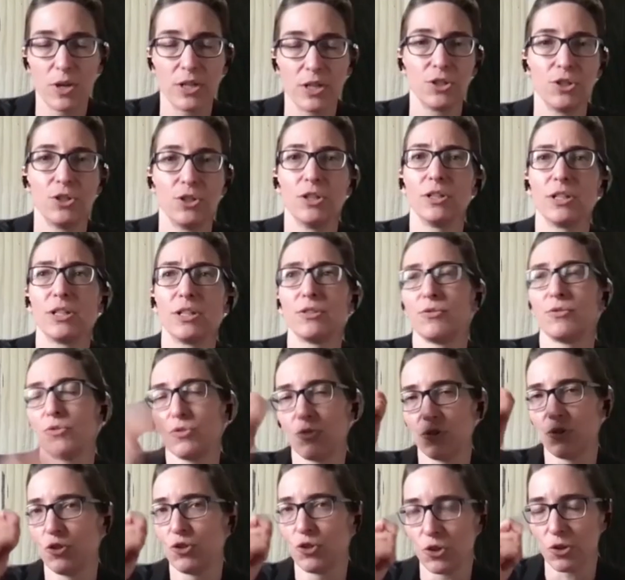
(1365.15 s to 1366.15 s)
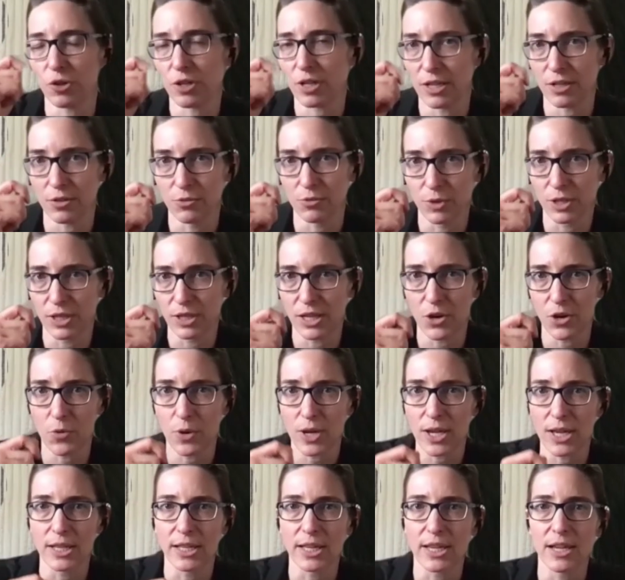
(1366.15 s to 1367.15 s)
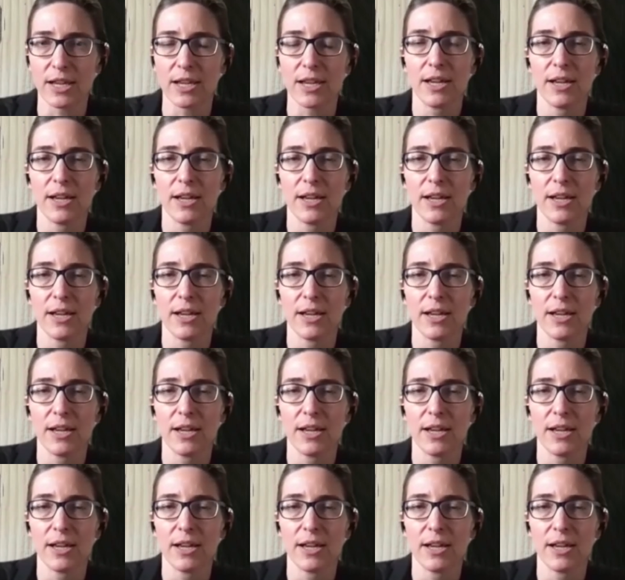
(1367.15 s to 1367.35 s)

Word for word: to jerk it really quickly.